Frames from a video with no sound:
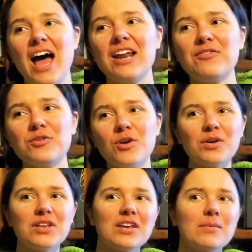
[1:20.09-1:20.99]
And if you
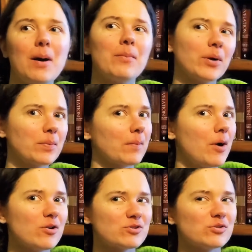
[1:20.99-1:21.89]
know anything about book
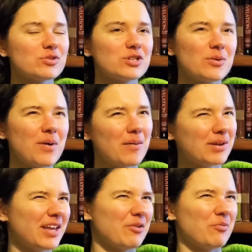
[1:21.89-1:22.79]
proposals, you're
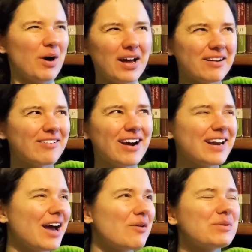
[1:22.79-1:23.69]
probably like, what right now?